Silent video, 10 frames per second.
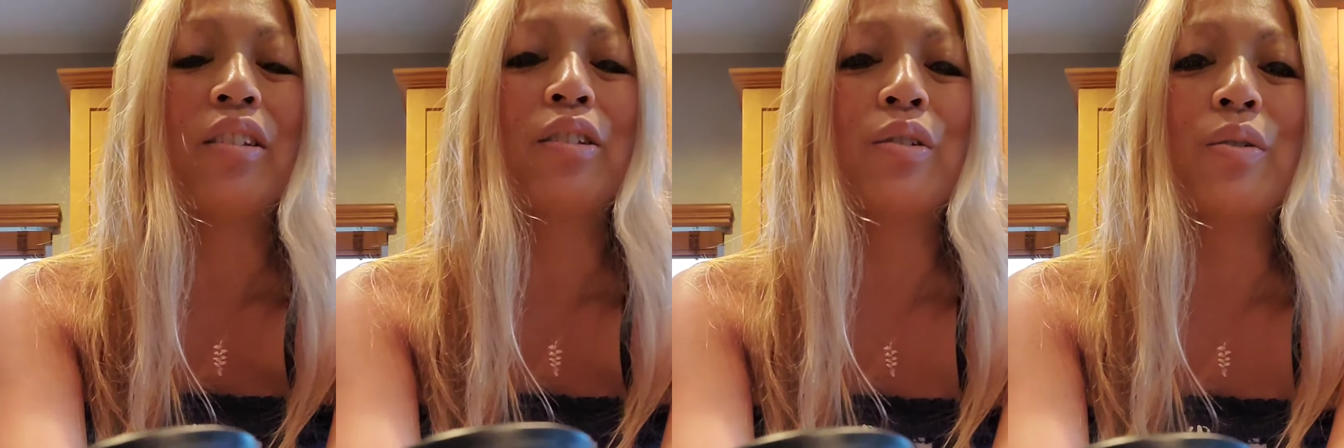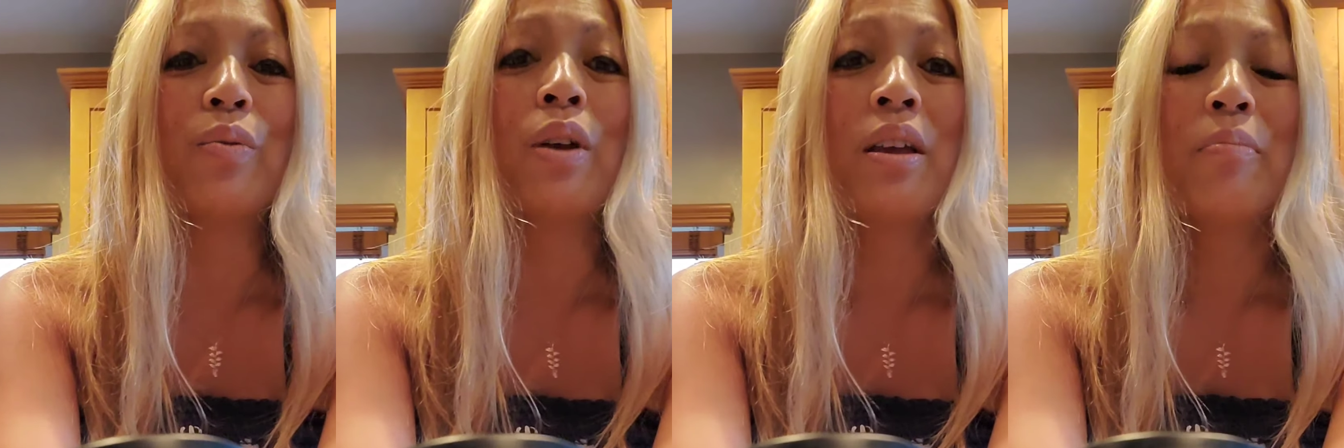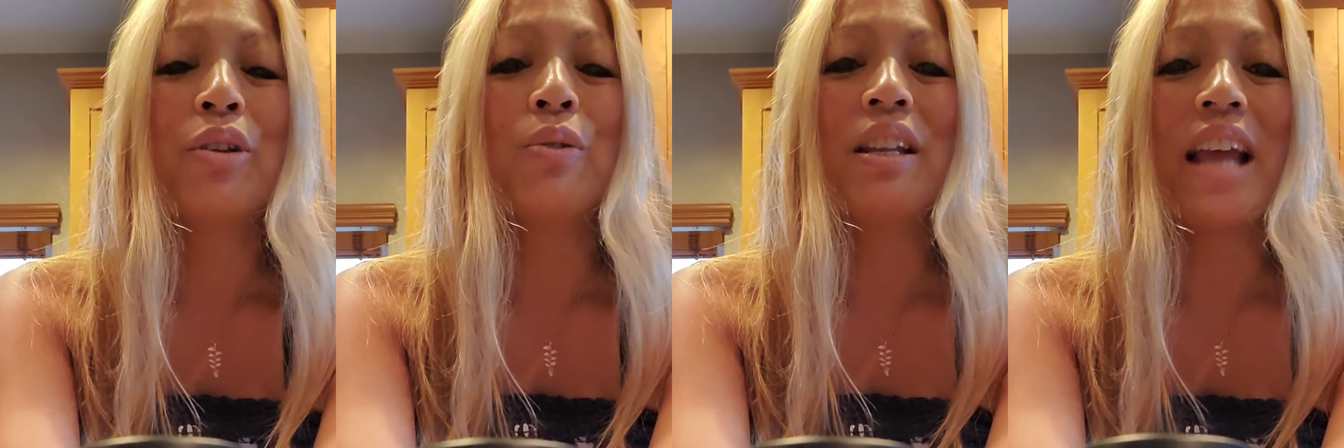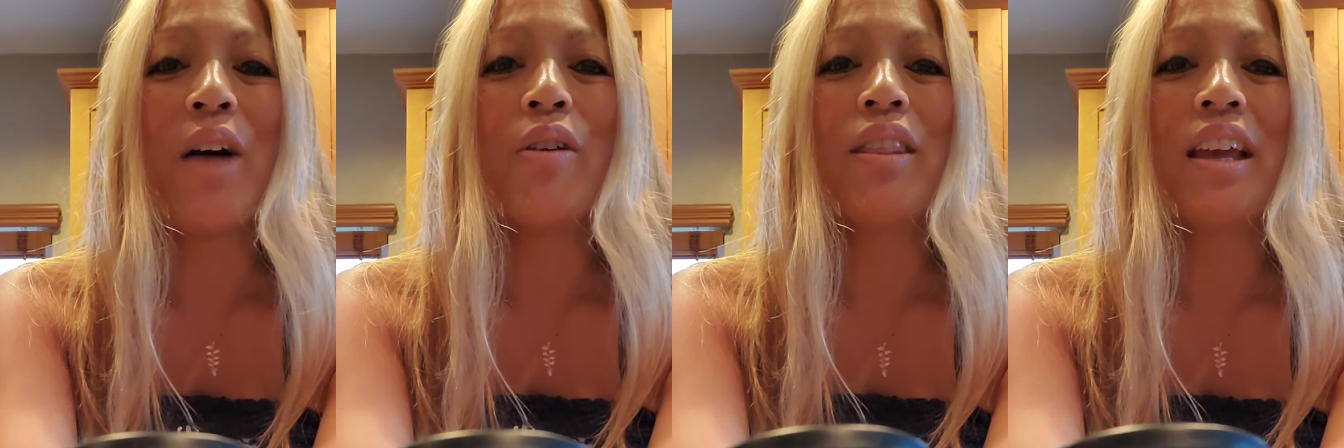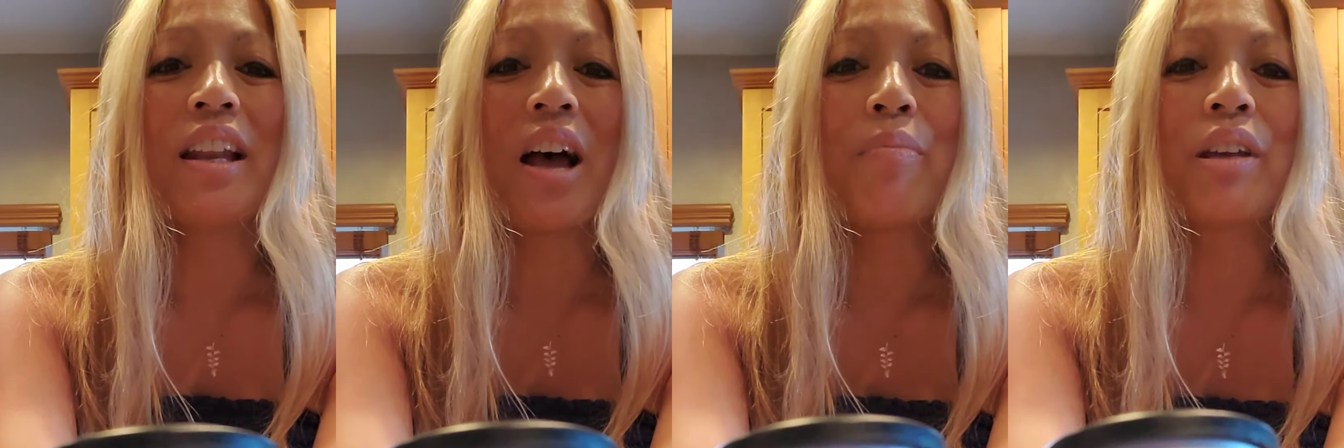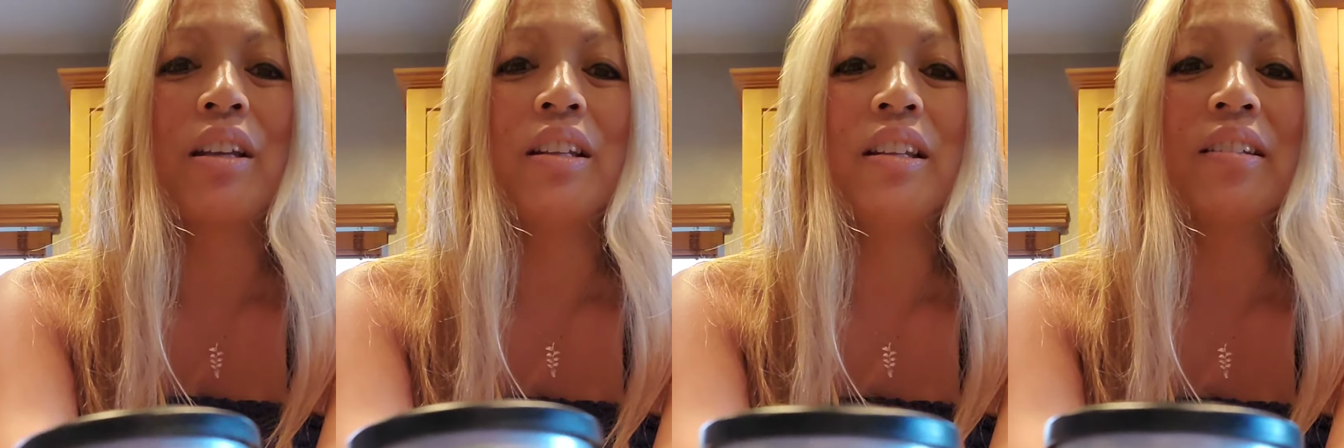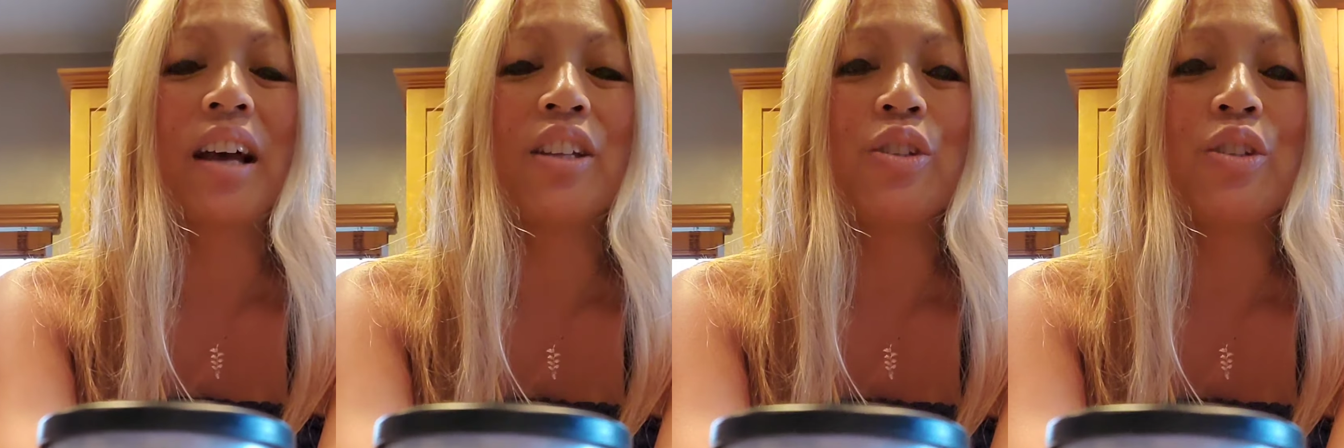So between now and then, I'm going to decide,